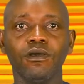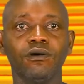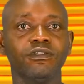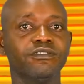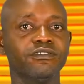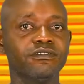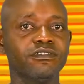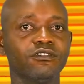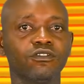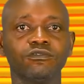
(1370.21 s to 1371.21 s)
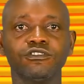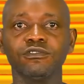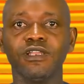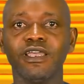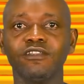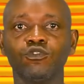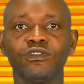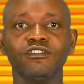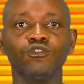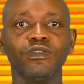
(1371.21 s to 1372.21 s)
on the 16th of July
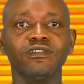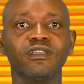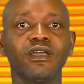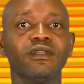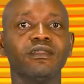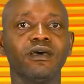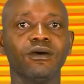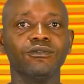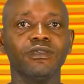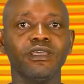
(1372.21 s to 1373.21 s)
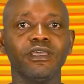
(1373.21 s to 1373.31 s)
2020 carried out